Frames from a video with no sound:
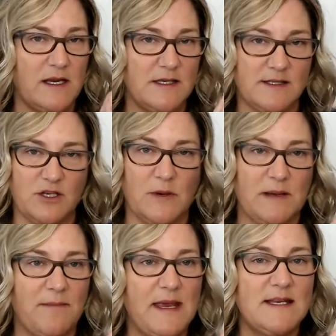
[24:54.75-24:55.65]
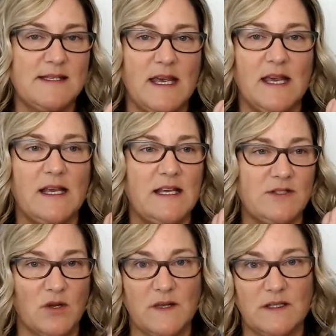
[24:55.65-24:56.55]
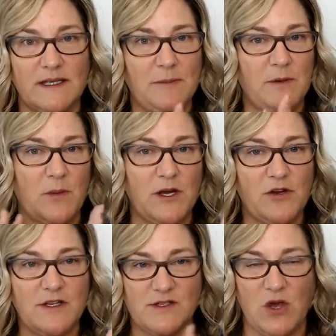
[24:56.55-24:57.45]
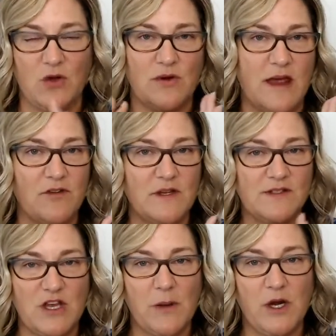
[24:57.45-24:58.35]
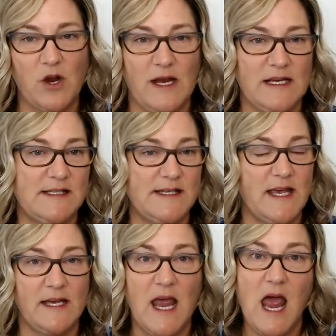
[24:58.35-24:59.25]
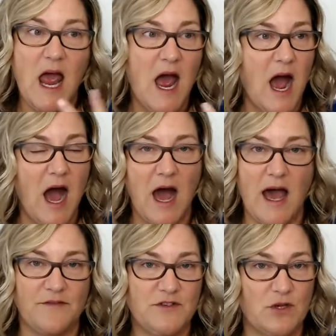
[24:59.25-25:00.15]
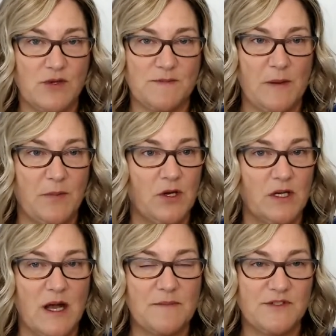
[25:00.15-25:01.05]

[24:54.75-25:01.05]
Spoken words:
He's doing amazing. He took the leap. He went on his own. Everything's going great. He said, I have to close my book.